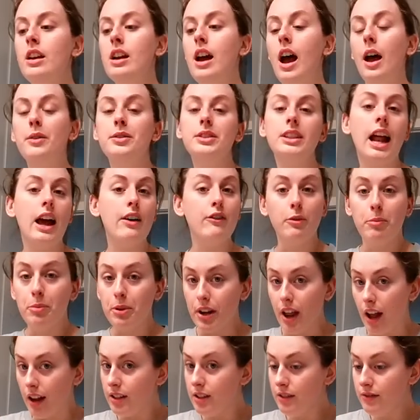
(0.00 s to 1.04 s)
I was gonna have a
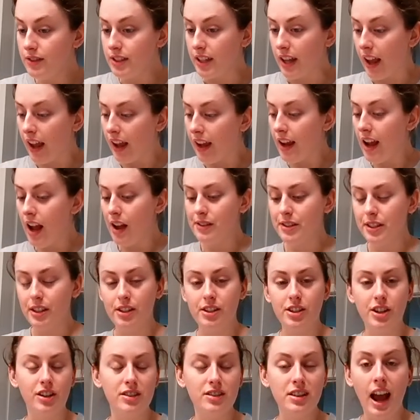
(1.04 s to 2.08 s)
productive day. I was gonna
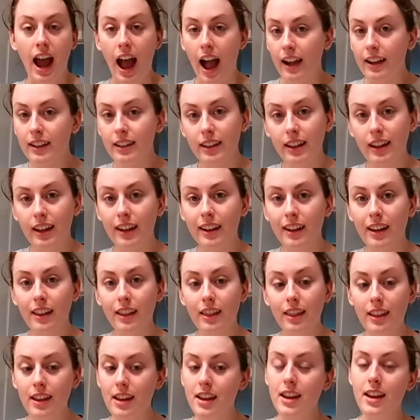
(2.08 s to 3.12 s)
start
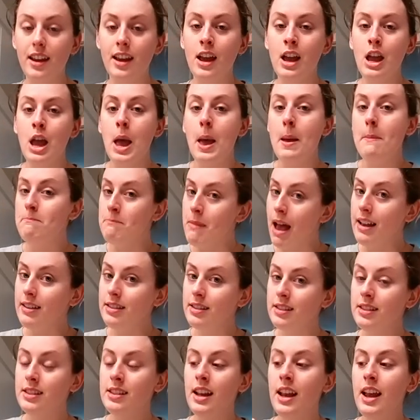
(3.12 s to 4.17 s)
tackling the
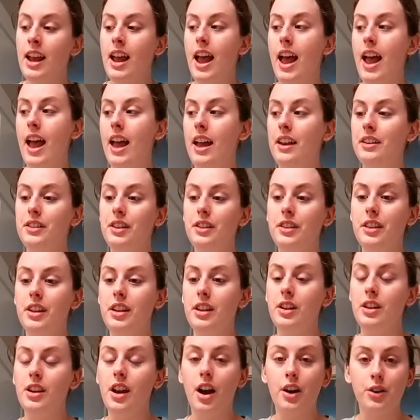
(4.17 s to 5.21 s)
mess and
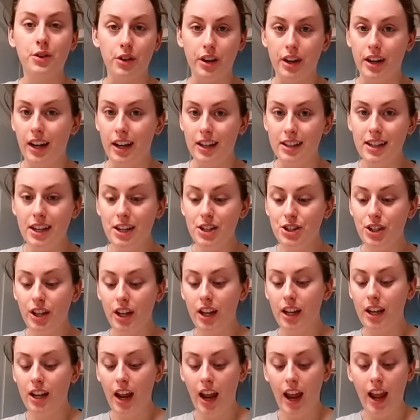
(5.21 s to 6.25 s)
the
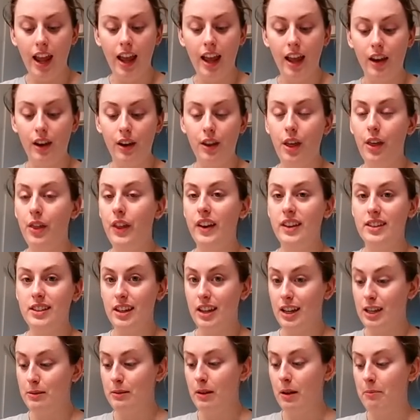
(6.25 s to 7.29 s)
unorganization and the things that
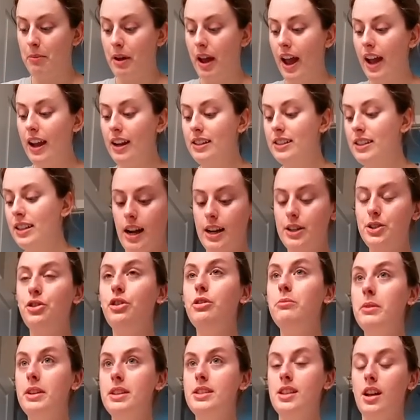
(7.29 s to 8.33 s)
need to be unpacked. I
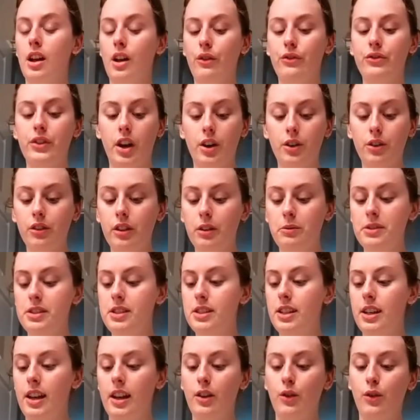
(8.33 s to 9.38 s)
told myself not only was
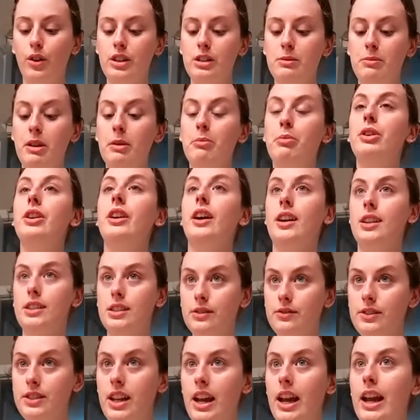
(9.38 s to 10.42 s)
today going to be a
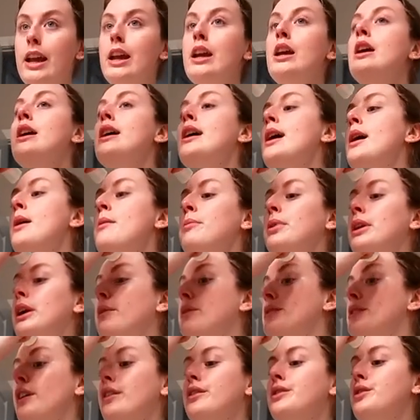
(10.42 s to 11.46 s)
productive day, but I
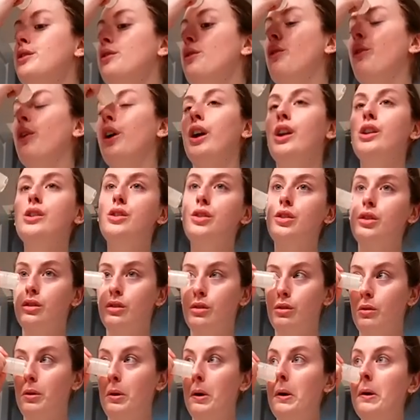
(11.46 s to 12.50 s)
was also going
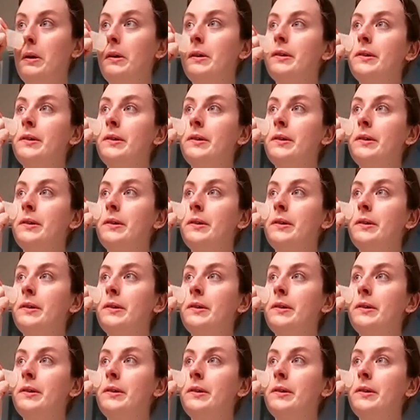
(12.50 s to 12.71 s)
to